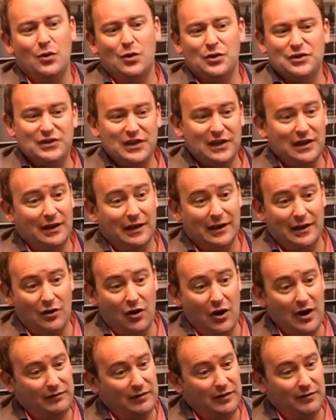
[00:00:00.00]
or secondly,
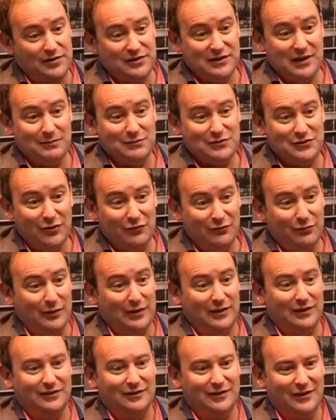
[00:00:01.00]
I have to have the same
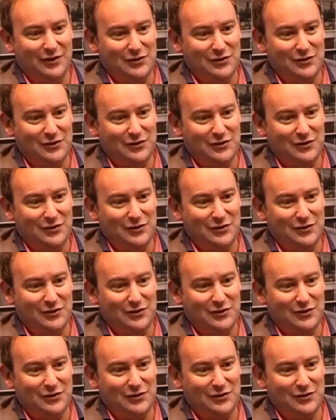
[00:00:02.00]
software